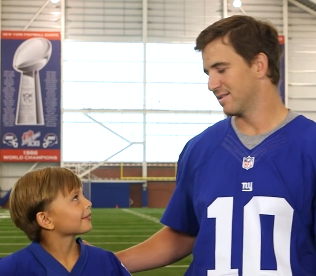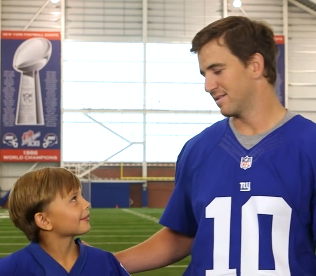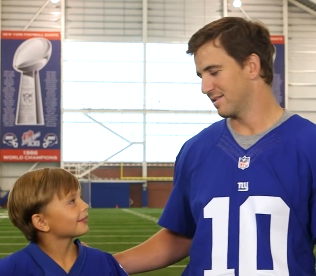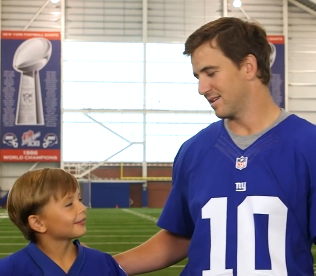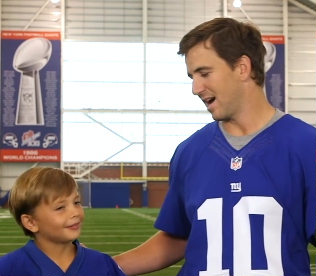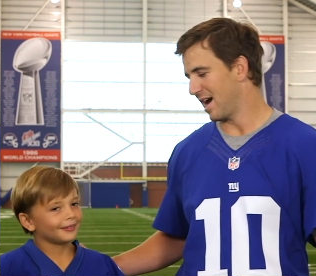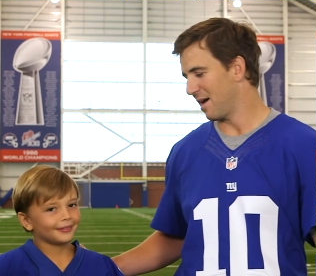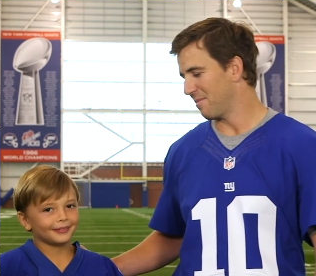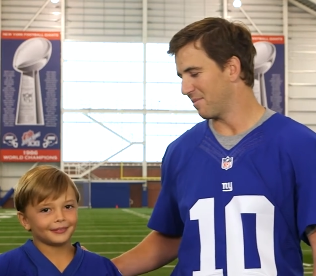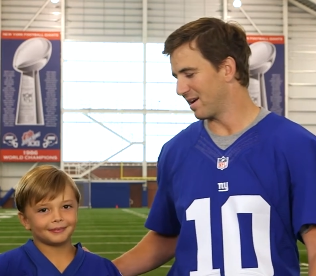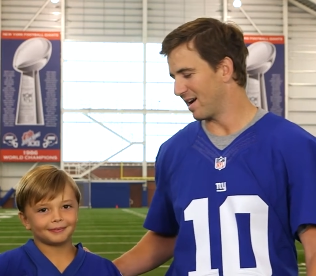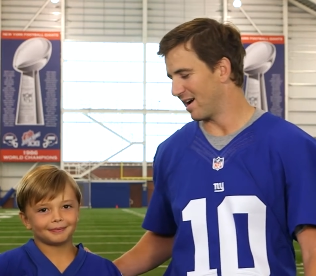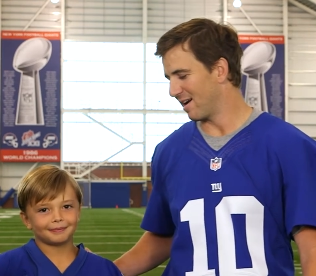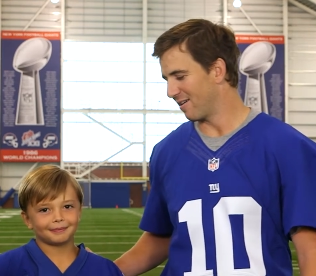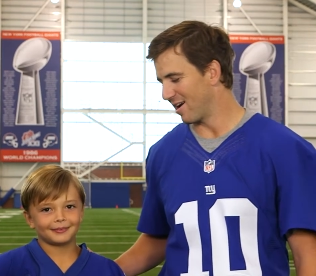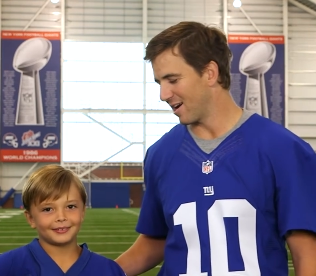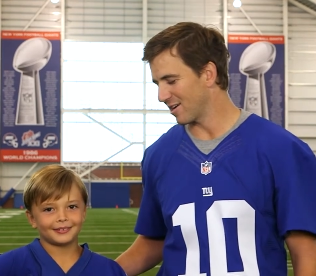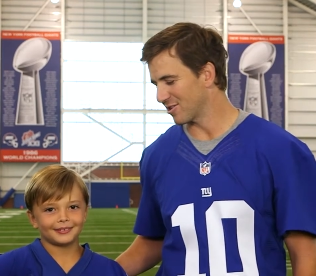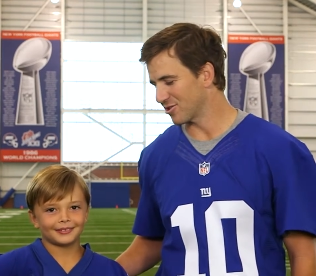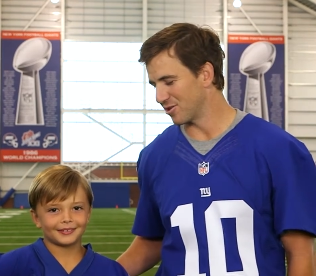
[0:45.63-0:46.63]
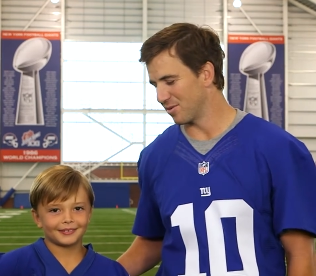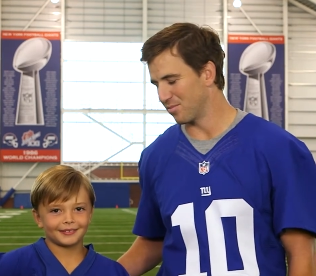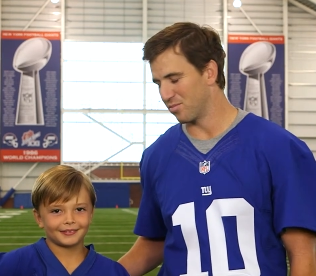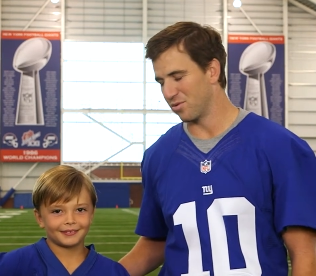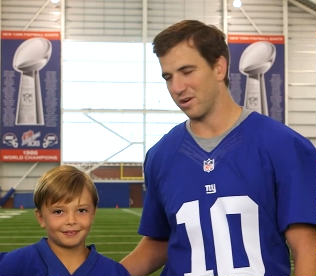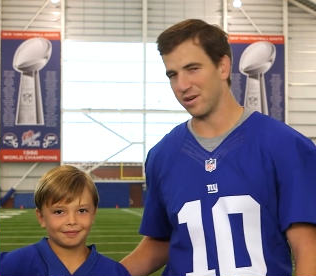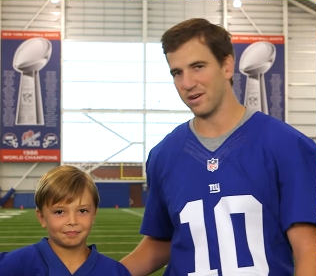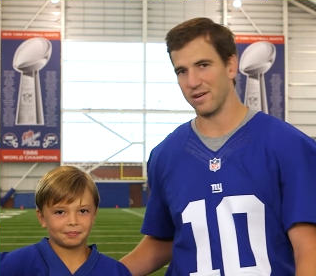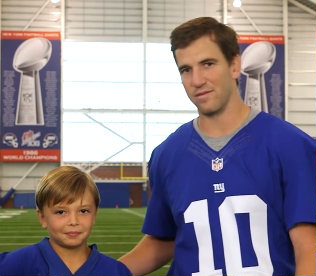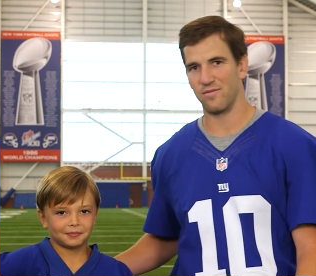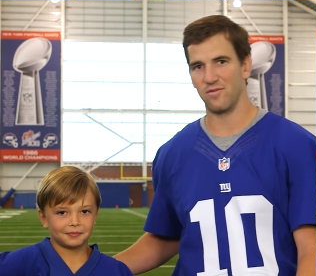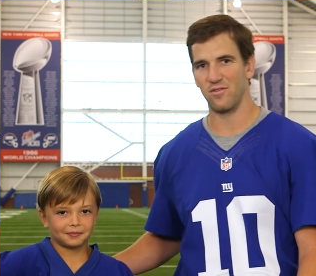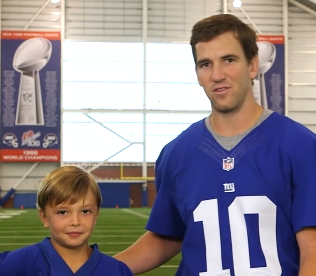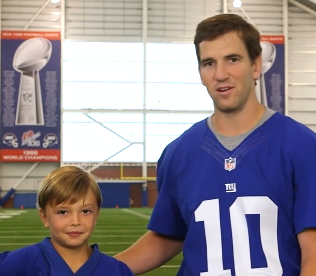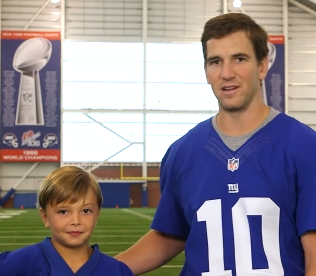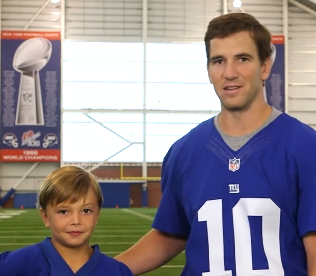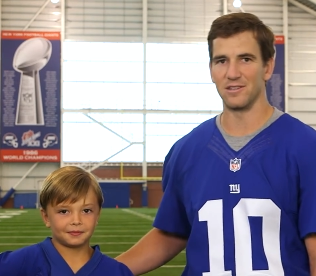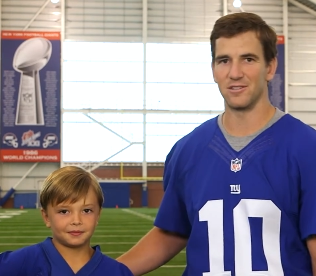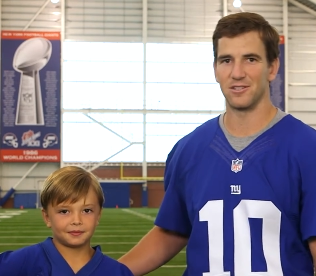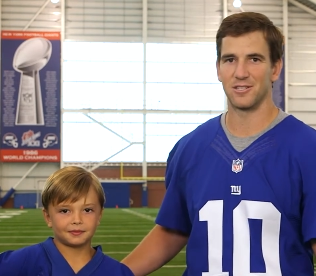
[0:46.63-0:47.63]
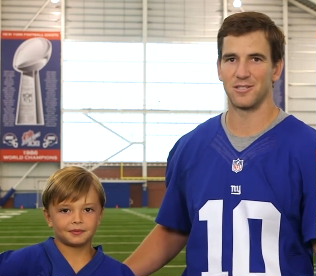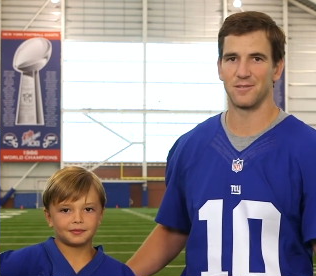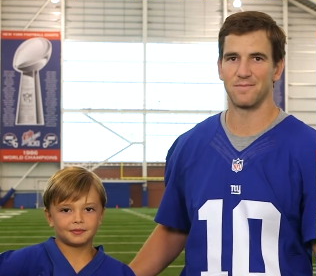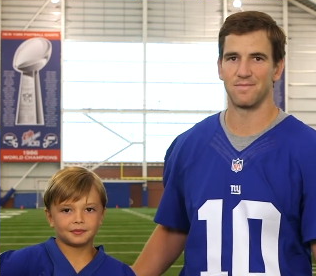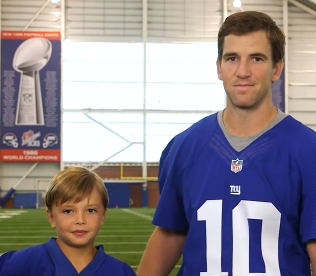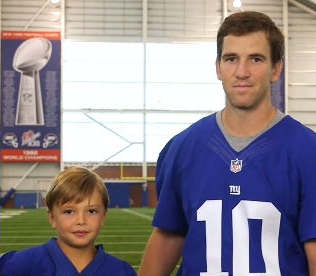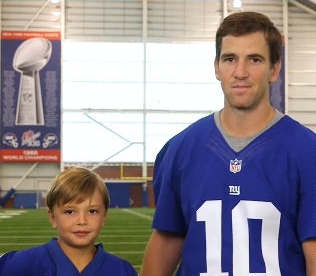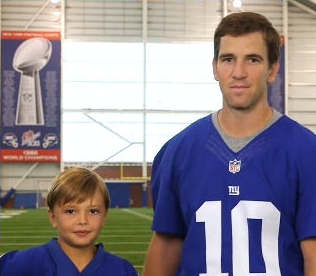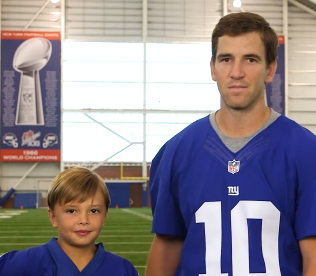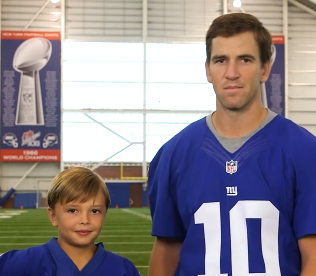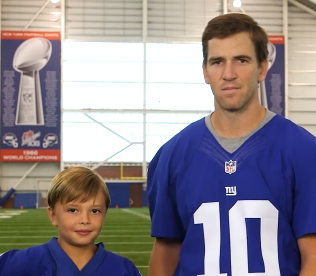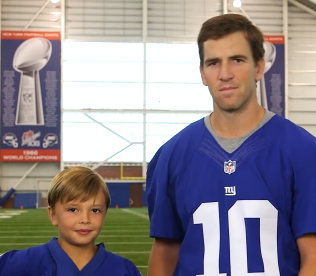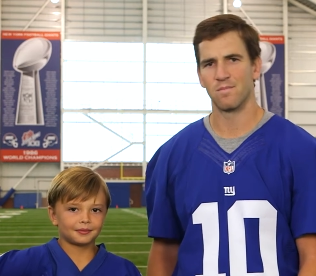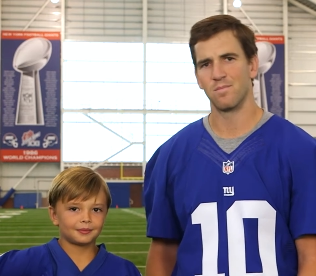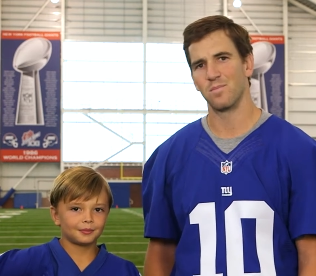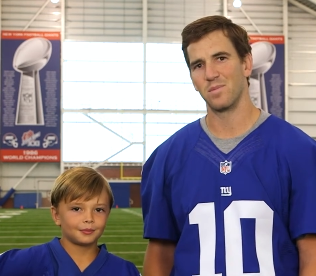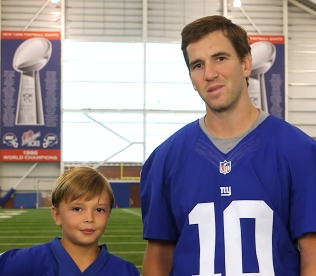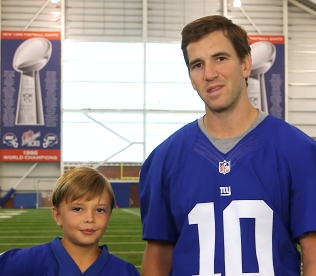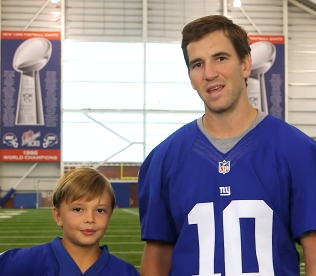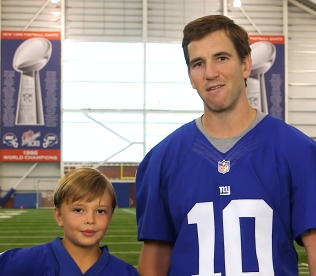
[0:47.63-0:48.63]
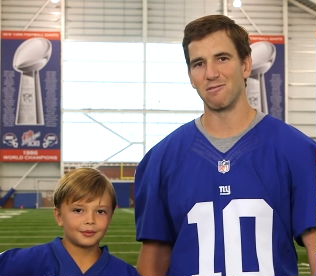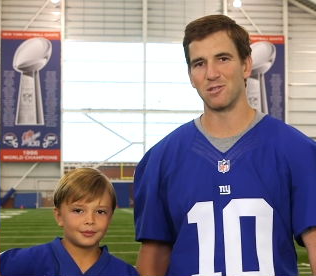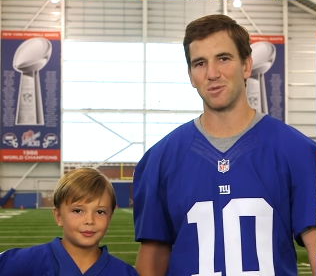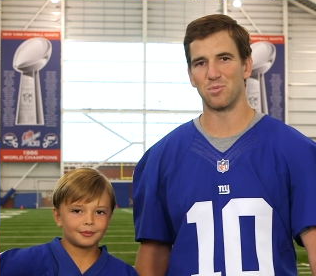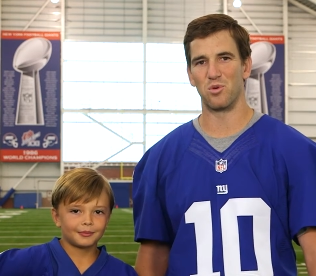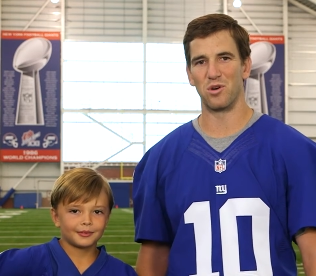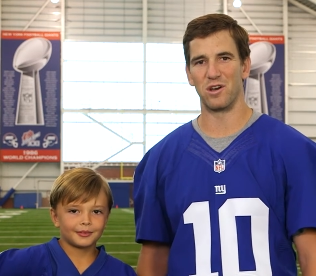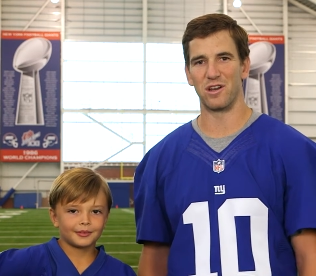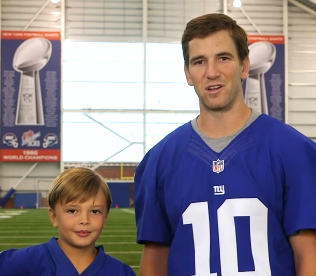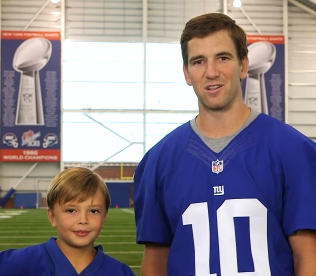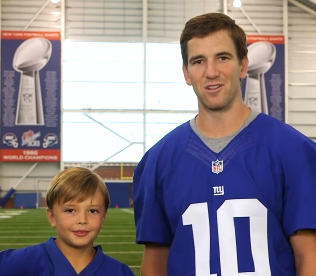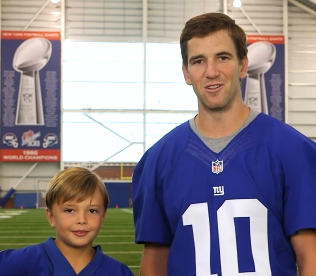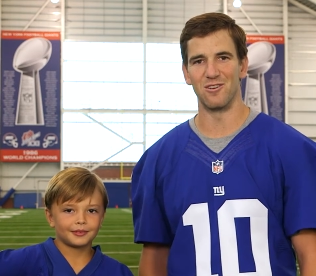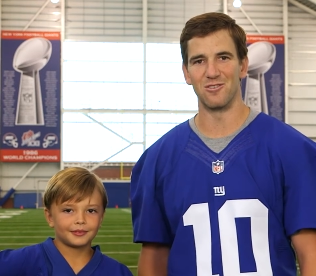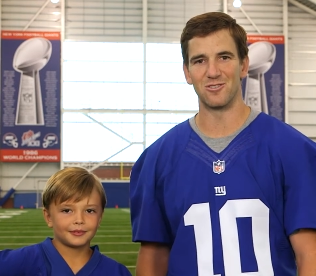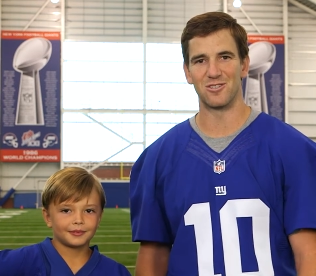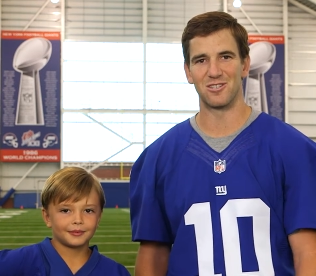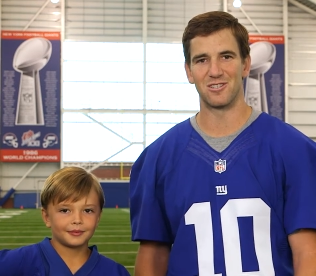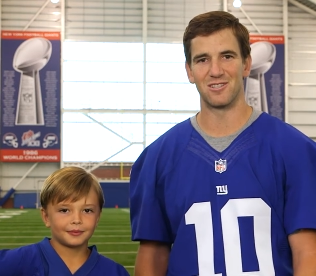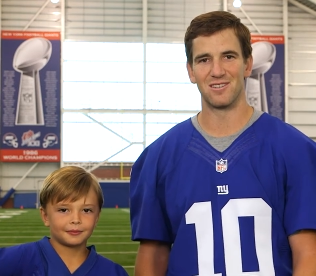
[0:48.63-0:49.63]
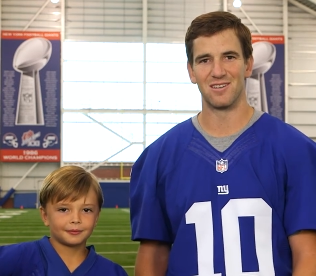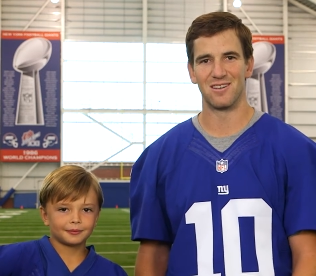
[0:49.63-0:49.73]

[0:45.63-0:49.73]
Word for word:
Speaker 1: Tom and I are actually pretty good friends. But that was pretty close.